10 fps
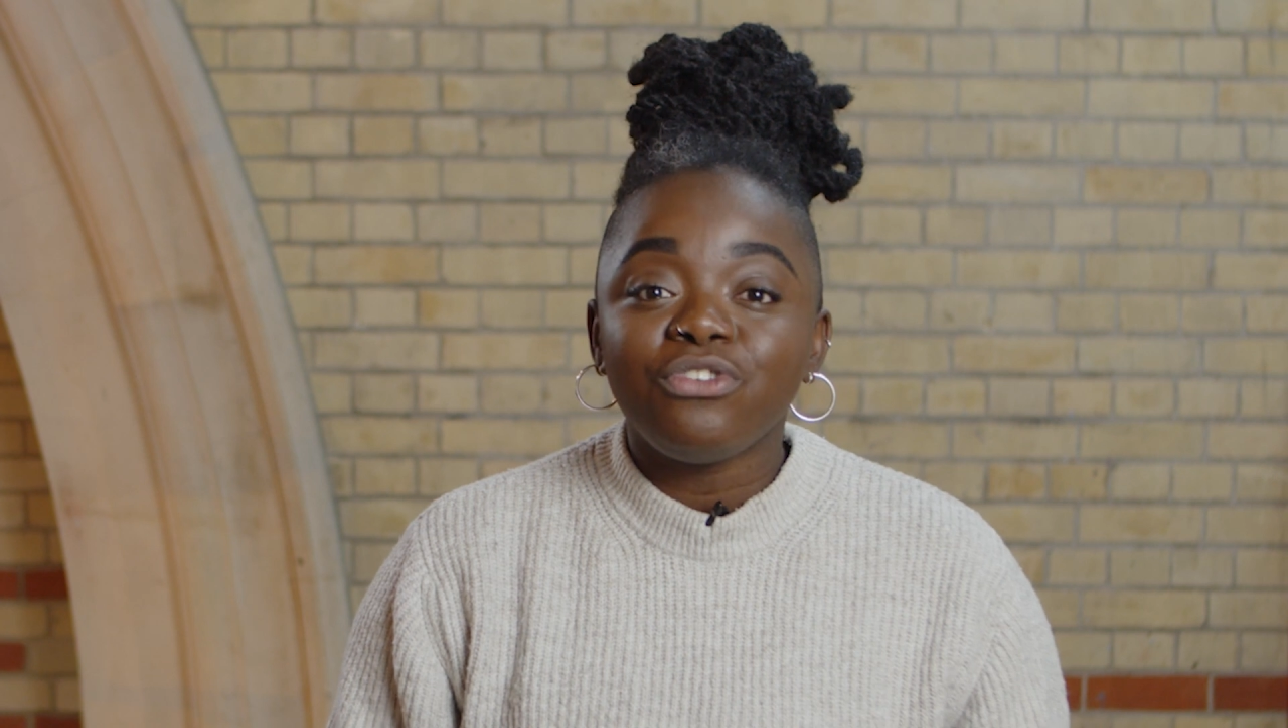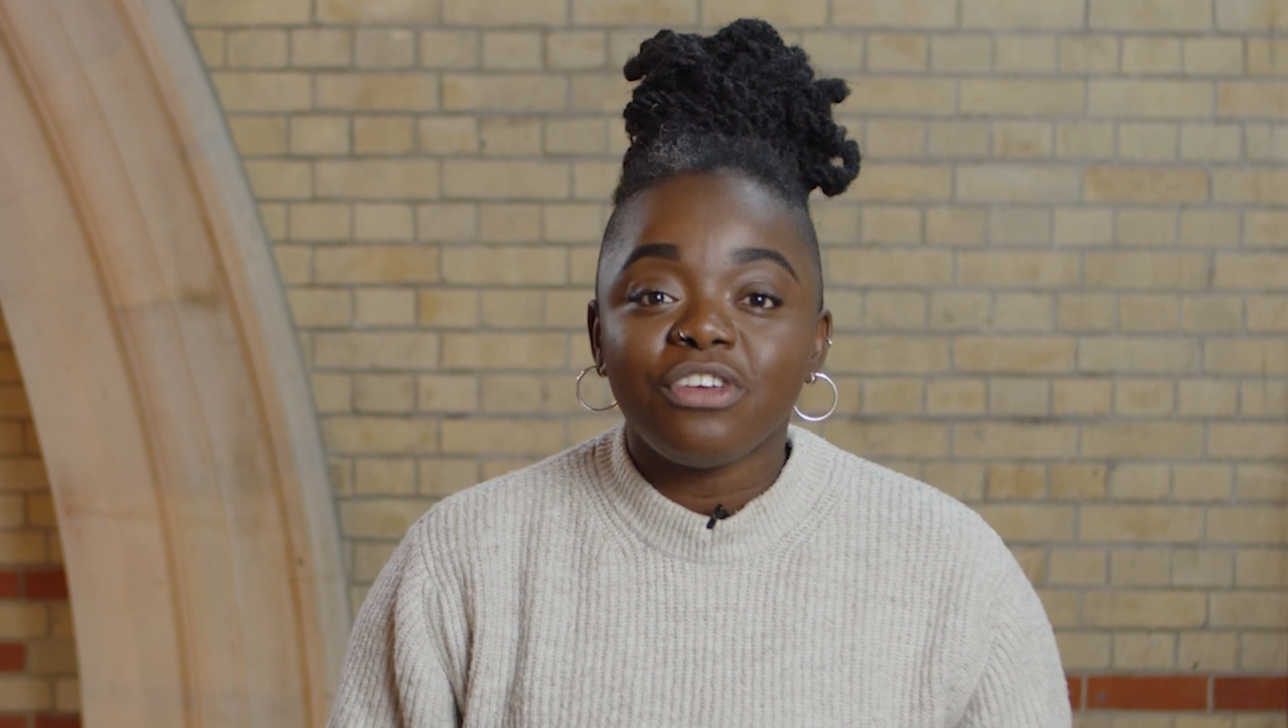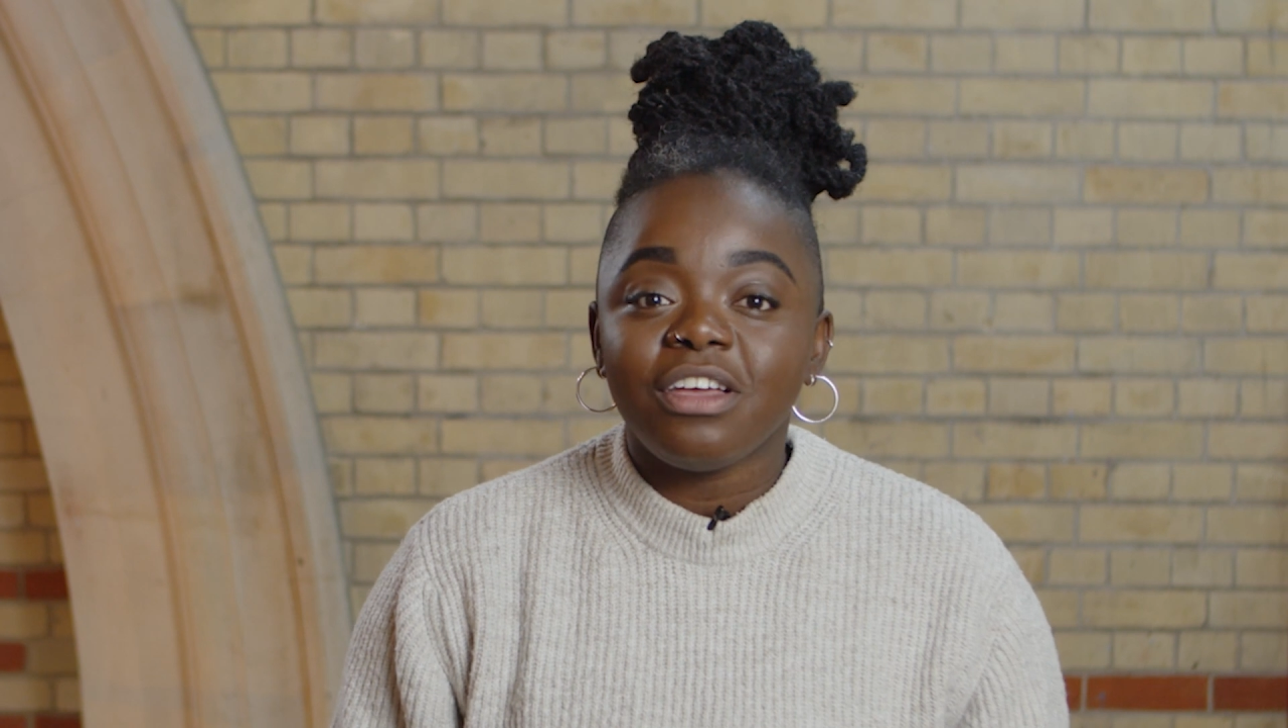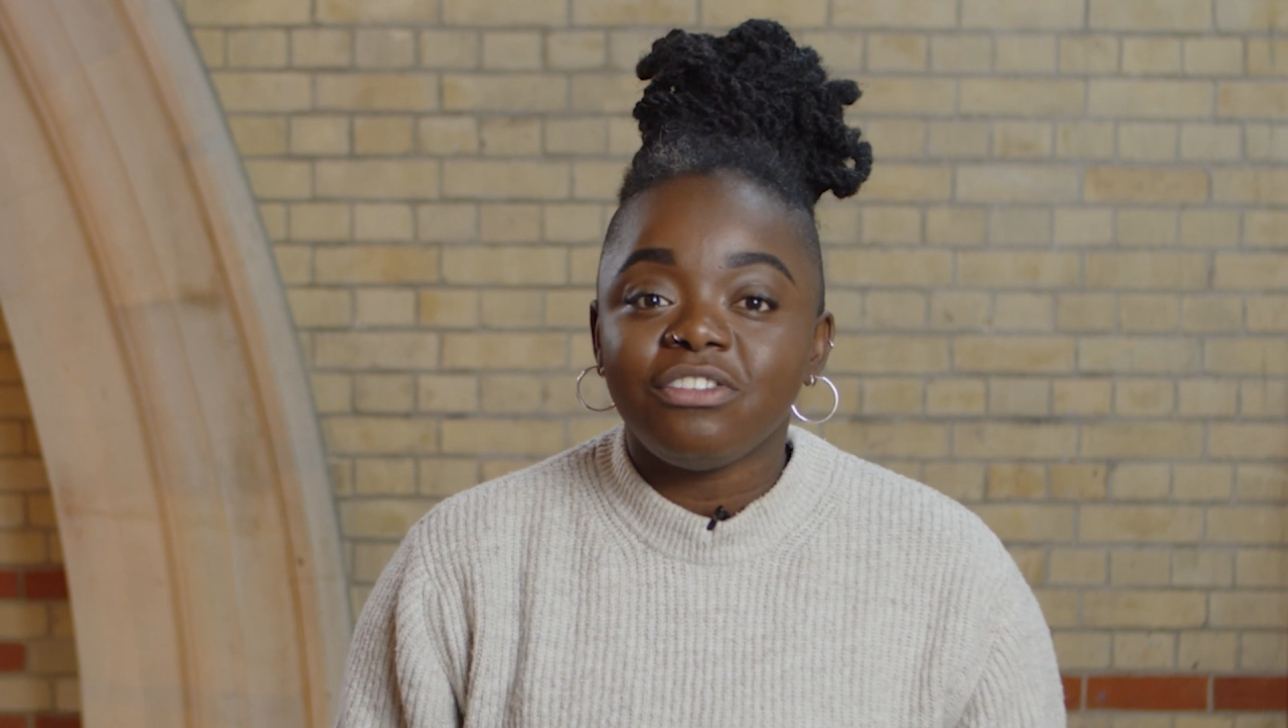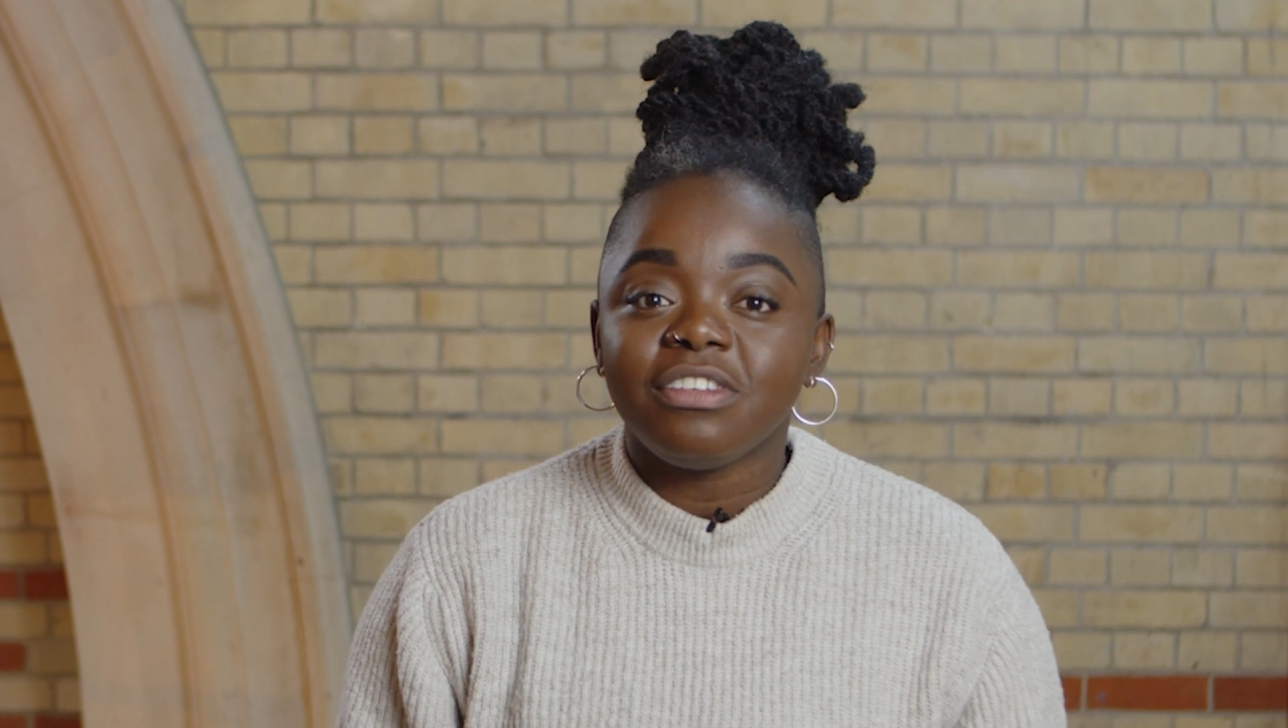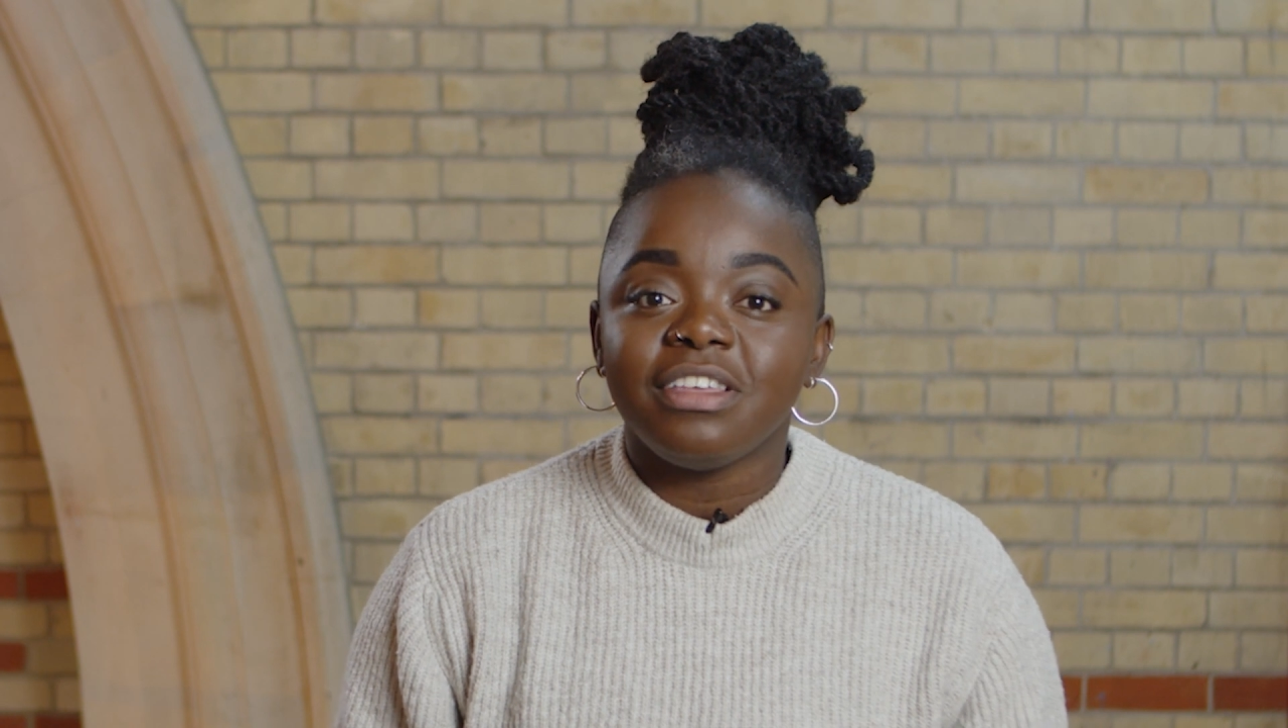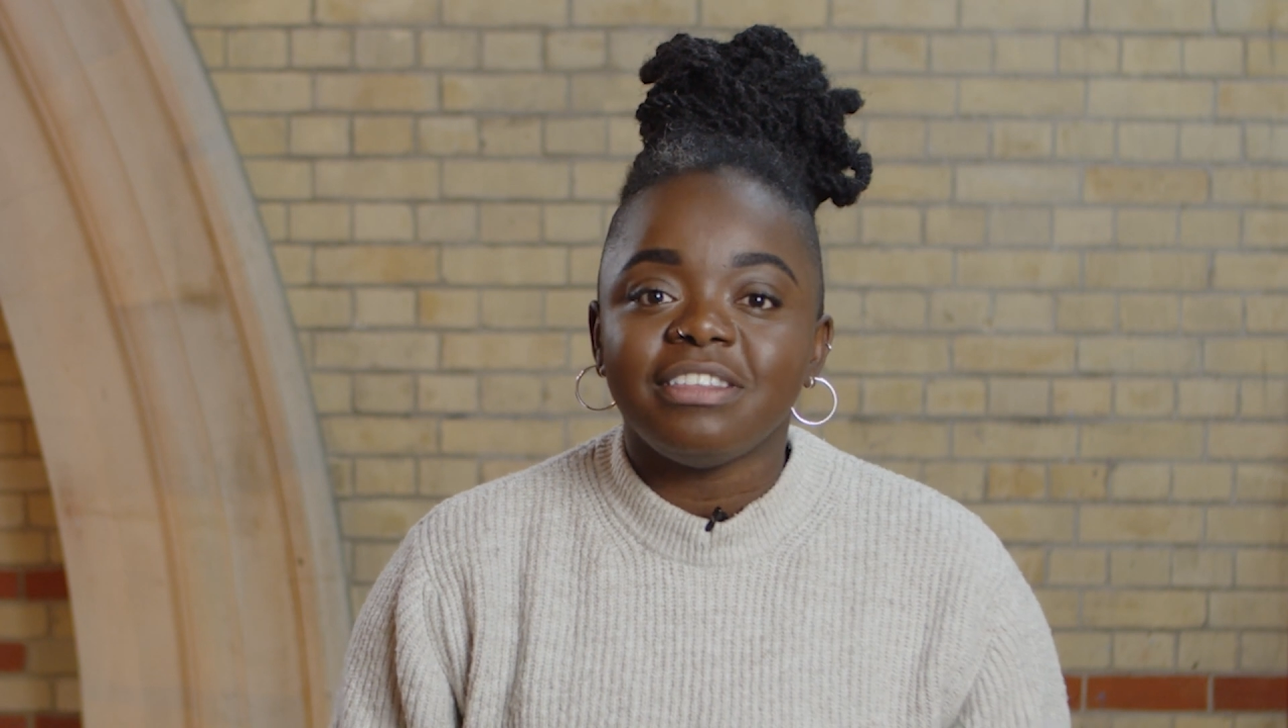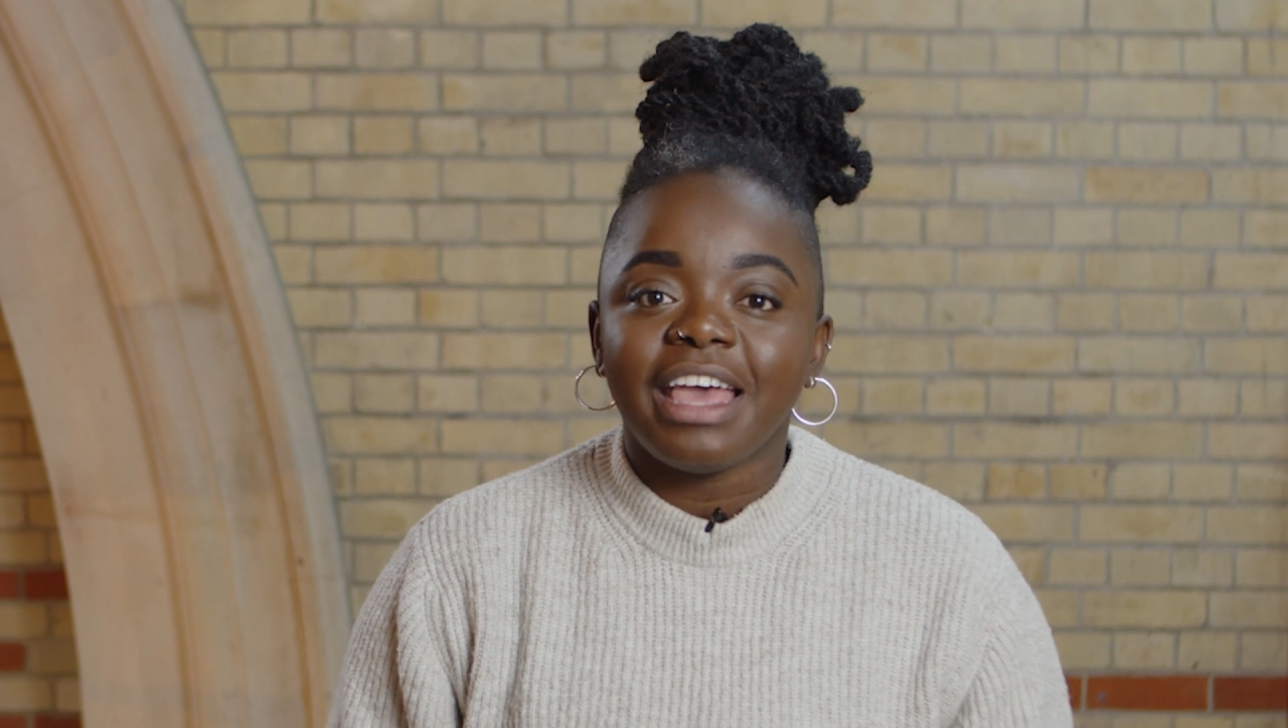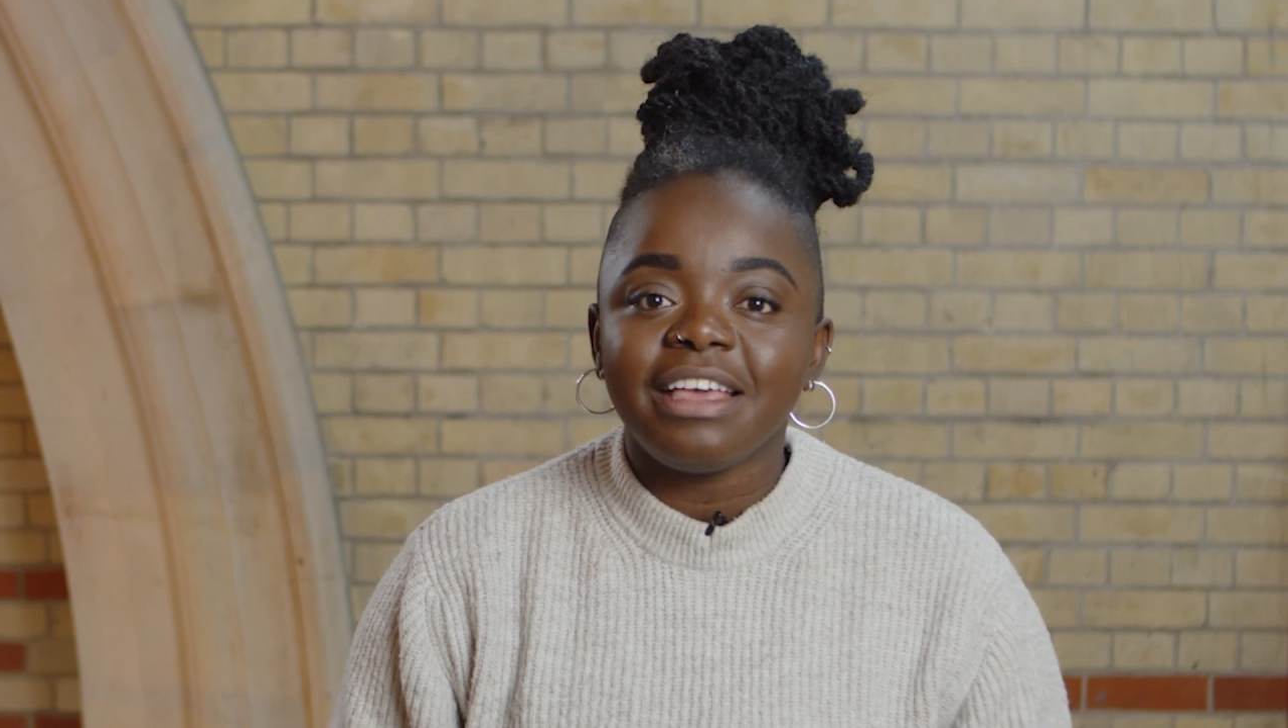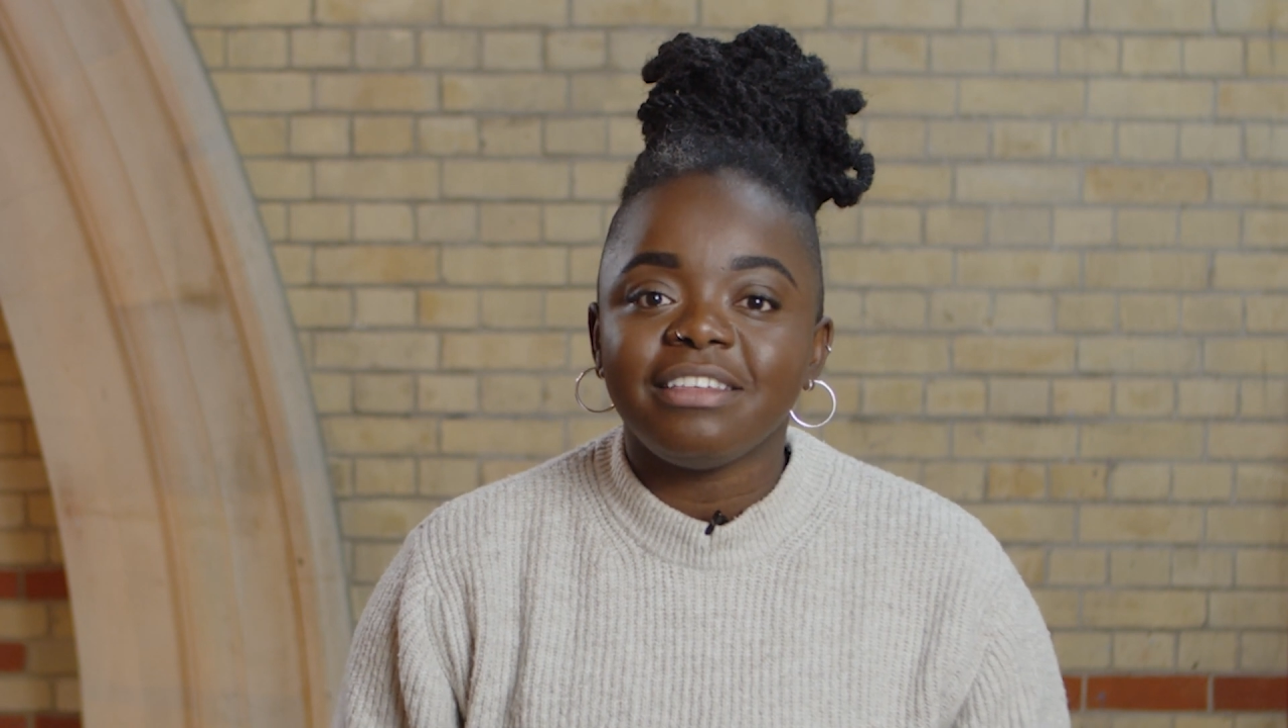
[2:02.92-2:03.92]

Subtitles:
churches can take